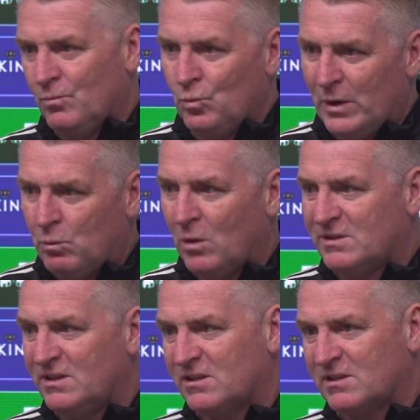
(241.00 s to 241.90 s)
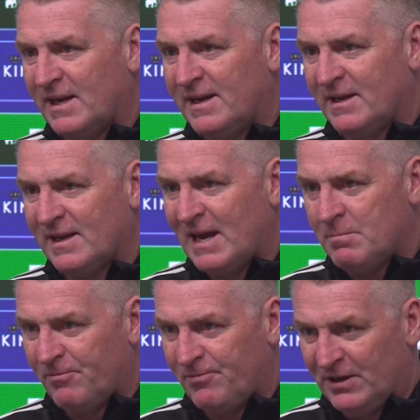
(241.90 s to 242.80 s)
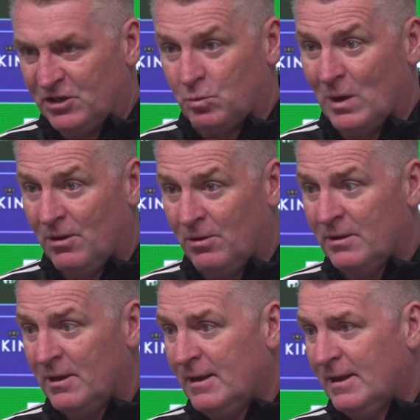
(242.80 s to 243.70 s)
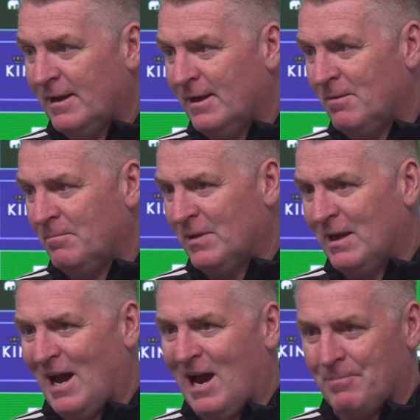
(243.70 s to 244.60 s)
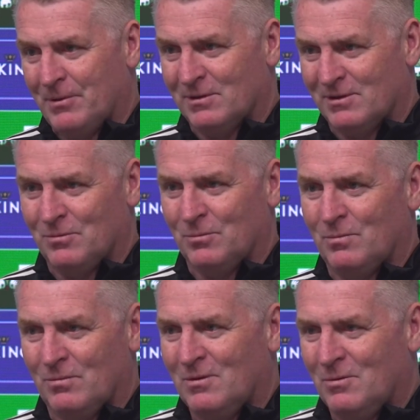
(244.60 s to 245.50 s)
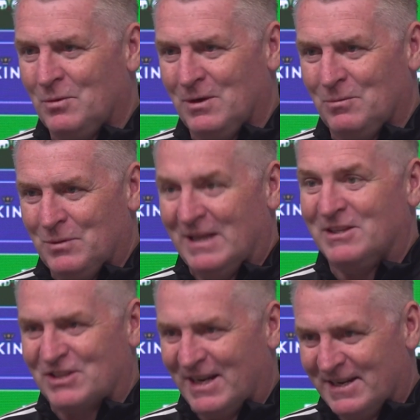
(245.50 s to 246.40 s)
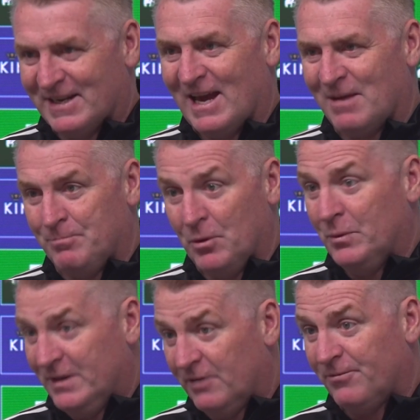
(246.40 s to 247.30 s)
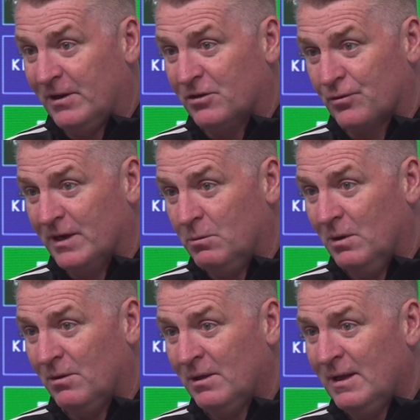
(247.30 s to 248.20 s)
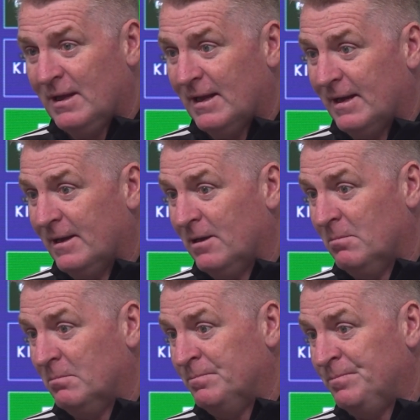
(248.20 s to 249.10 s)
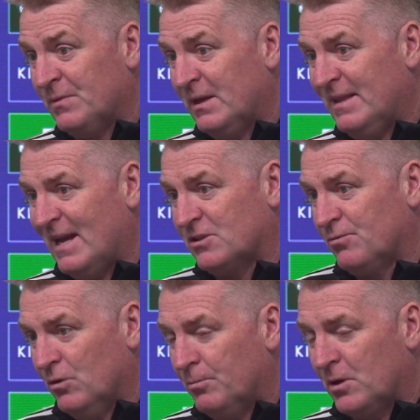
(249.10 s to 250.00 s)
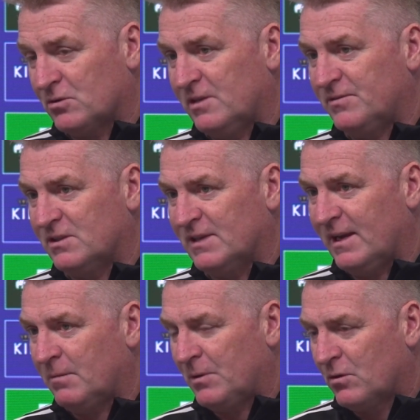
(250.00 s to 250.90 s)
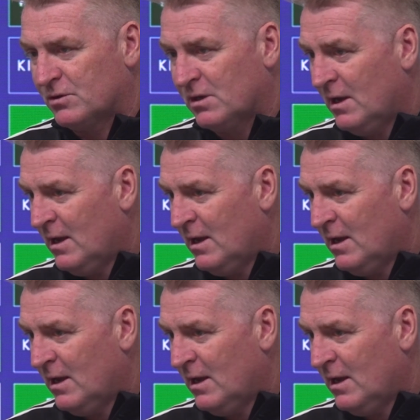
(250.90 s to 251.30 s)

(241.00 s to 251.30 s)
we wanted to stay in the game and finish well, it happened that we didn't stay in the game, but we did finish really well. And that's a real positive to take because,